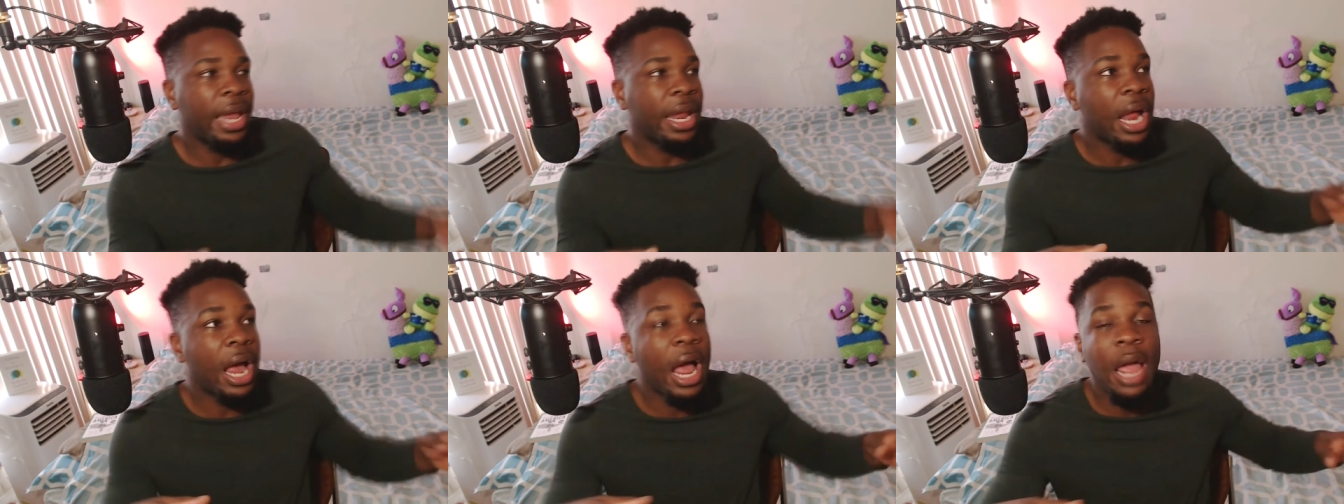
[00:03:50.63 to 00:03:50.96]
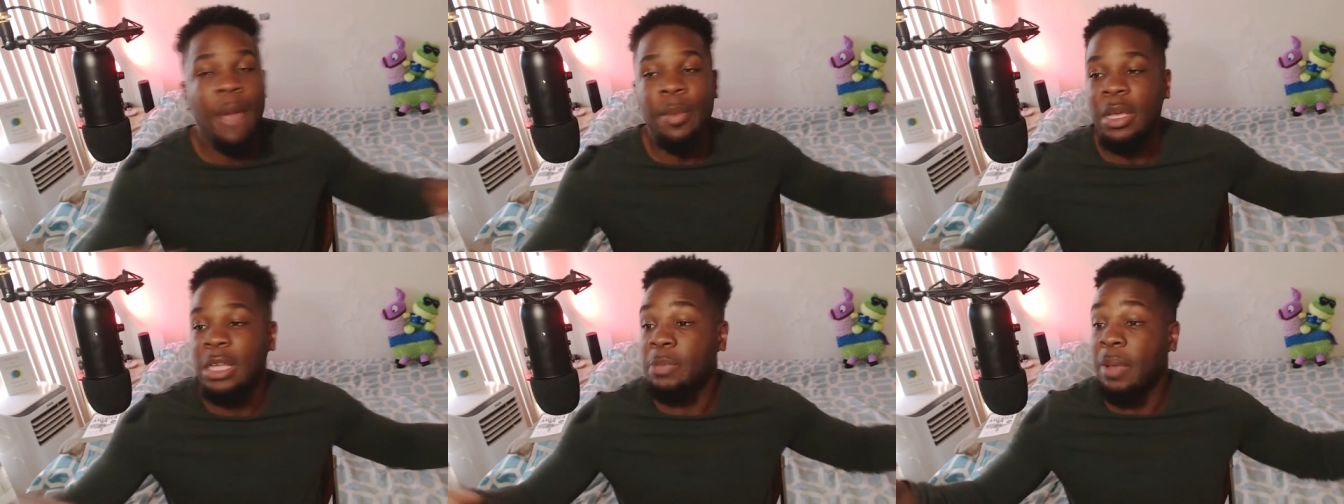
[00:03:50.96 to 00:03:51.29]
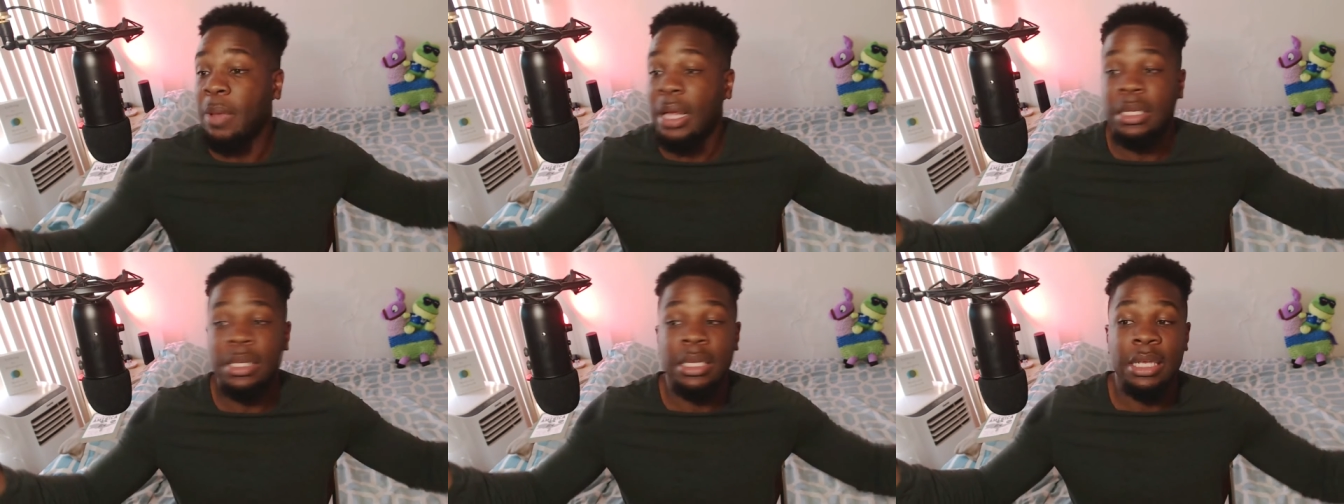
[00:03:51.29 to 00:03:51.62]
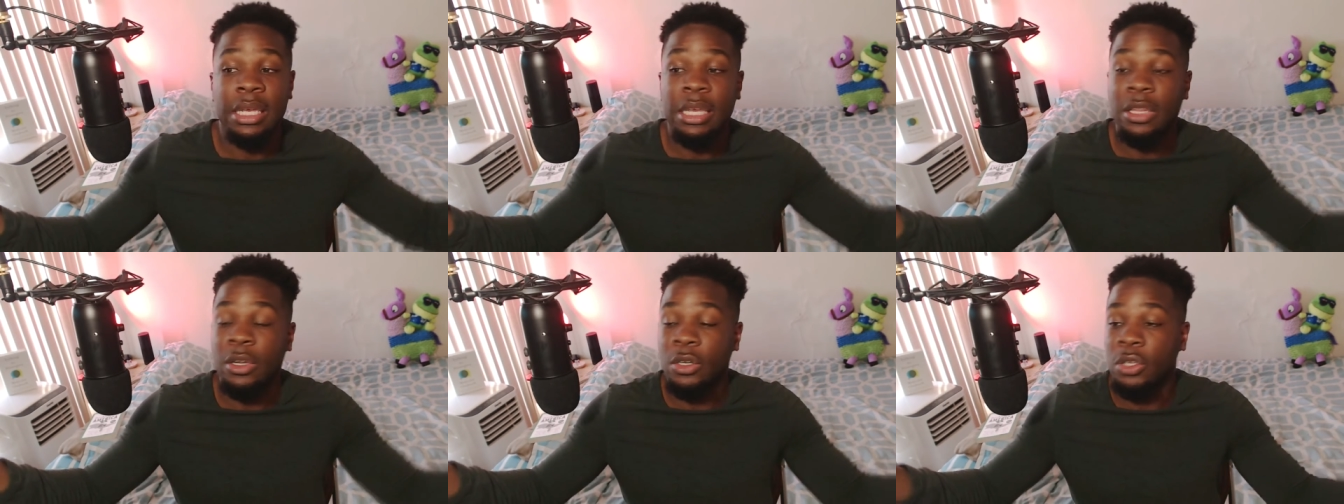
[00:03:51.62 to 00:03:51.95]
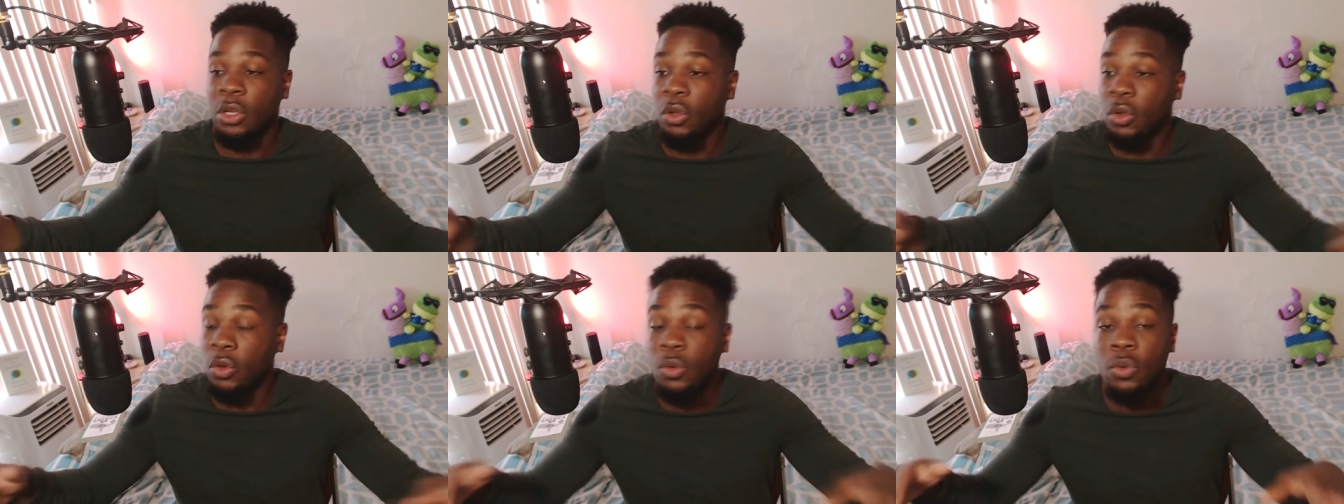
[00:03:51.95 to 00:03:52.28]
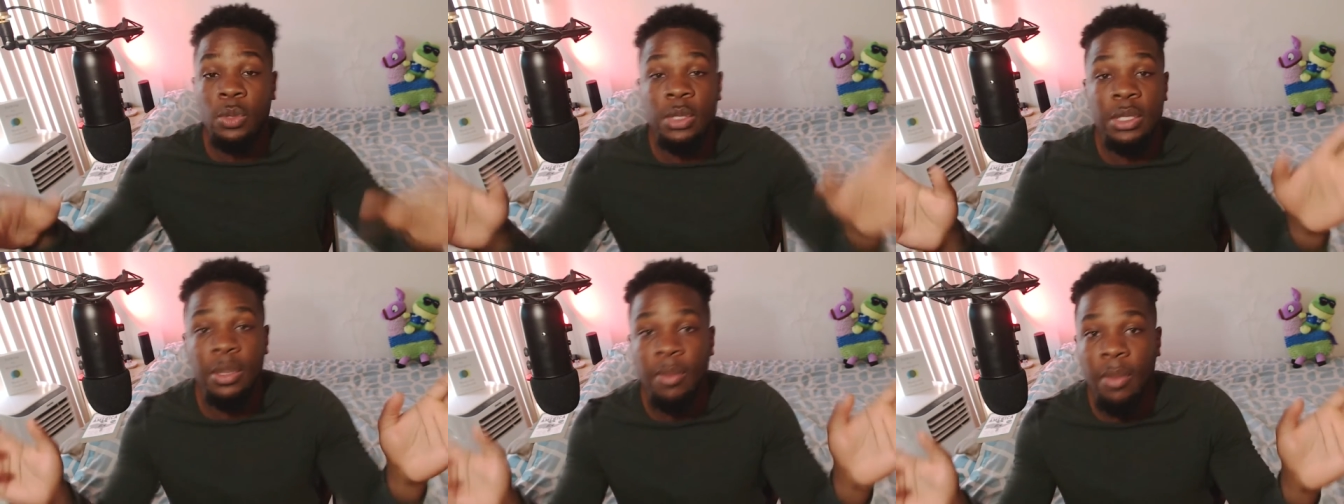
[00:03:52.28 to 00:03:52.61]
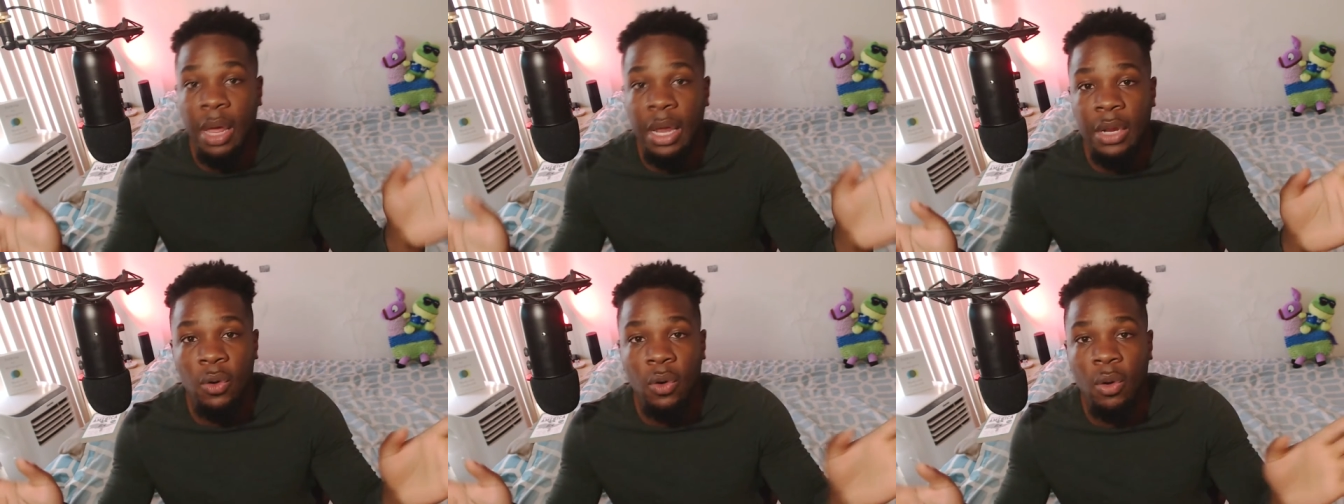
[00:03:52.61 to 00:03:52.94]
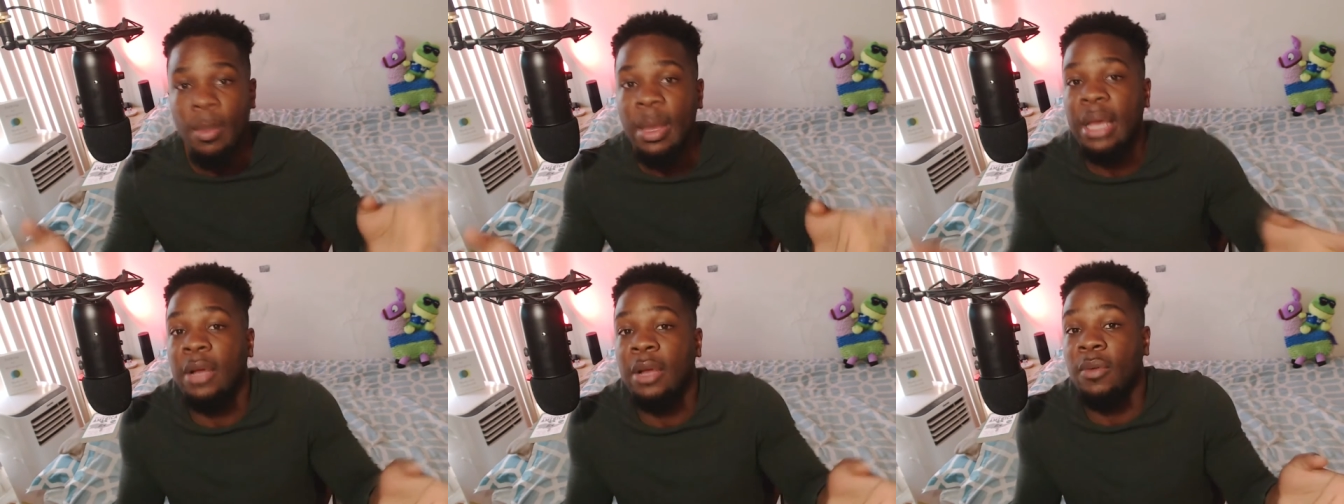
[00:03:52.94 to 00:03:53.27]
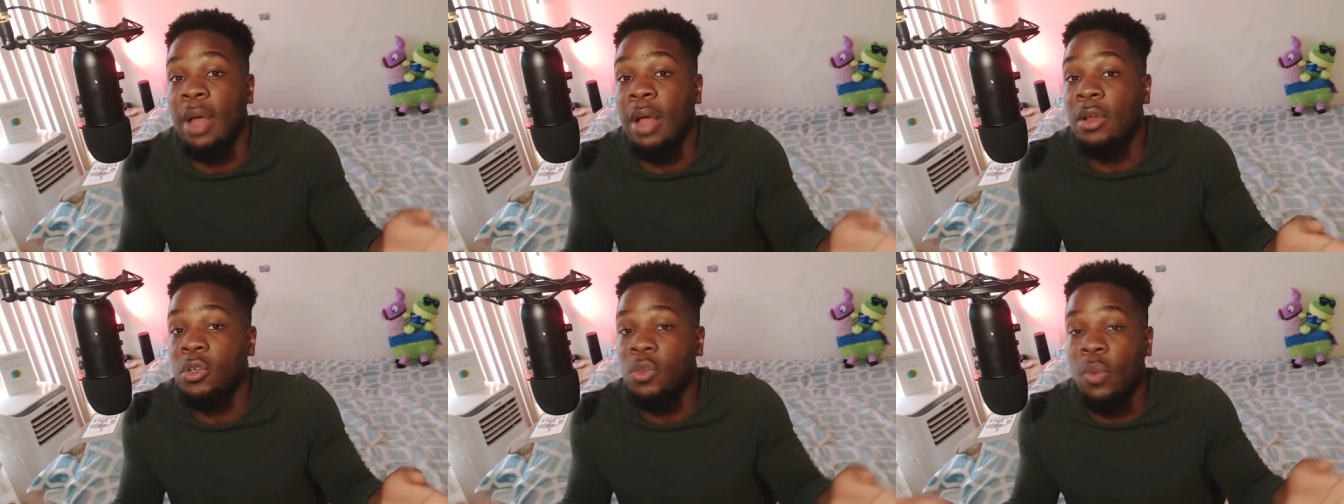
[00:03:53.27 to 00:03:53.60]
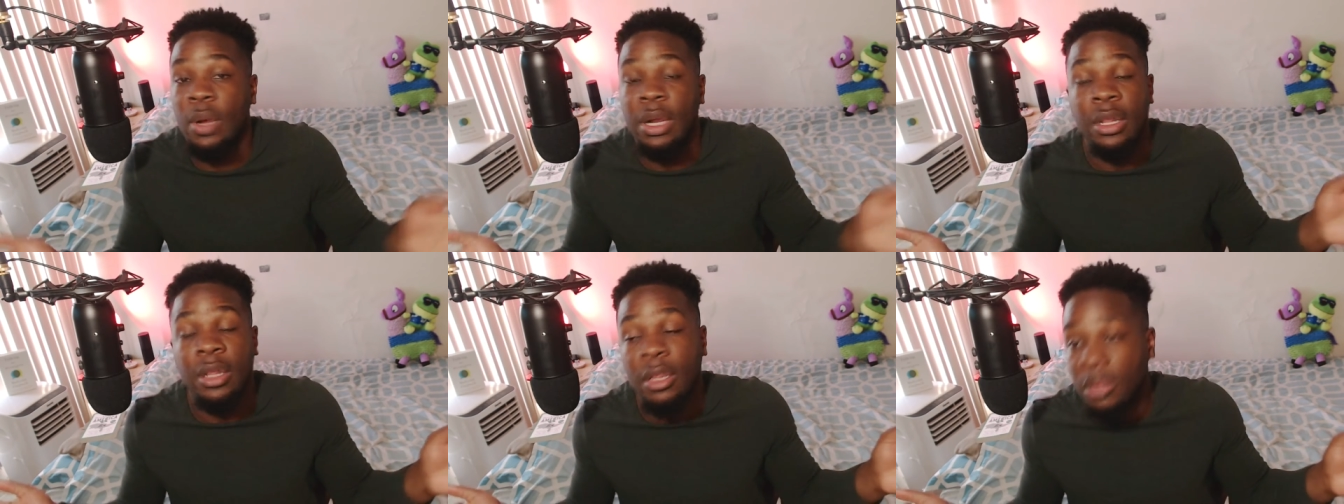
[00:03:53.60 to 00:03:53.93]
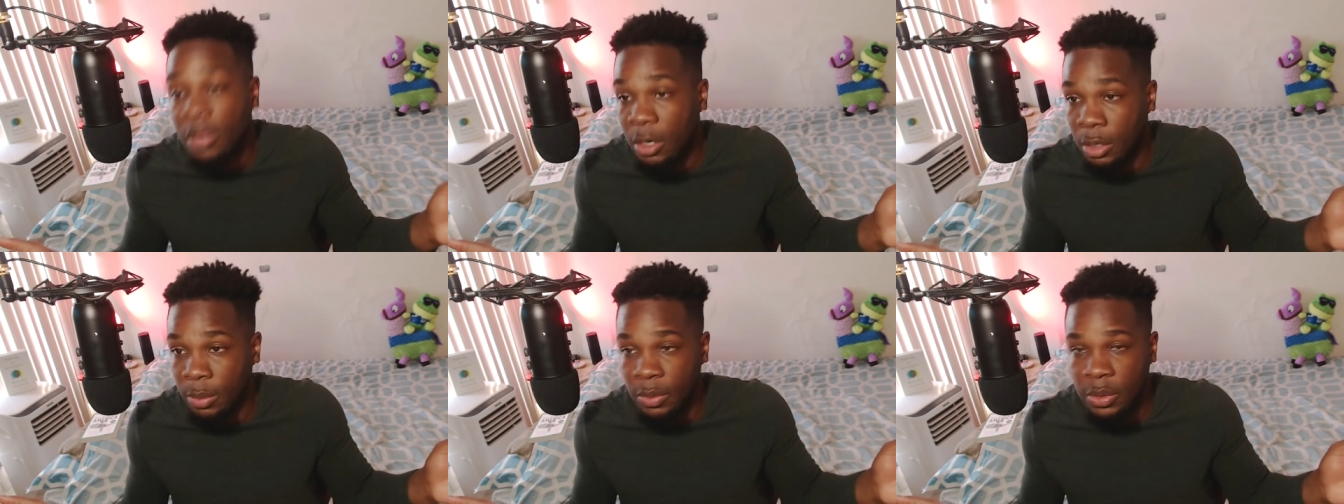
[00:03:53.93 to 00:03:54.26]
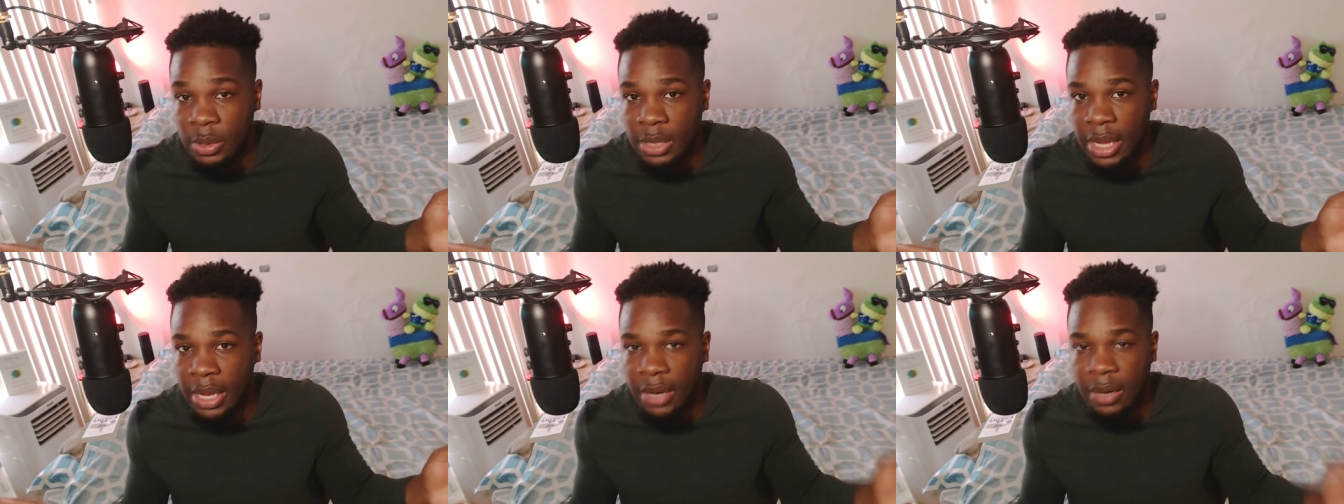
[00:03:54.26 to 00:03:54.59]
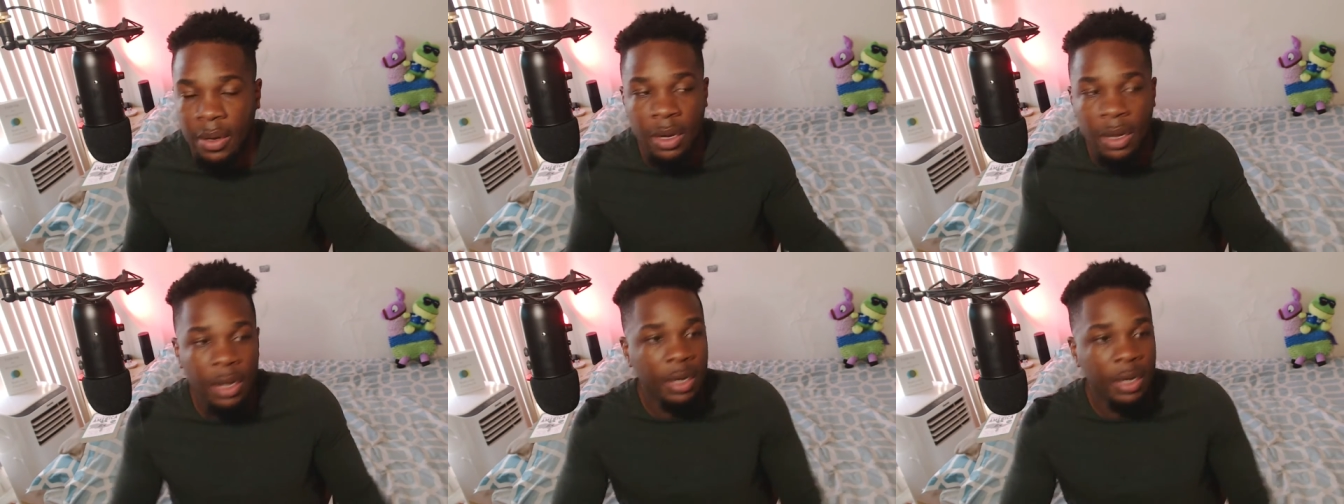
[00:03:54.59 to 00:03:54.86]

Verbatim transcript: and I'm expecting either to lose some money or make around twenty to thirty percent.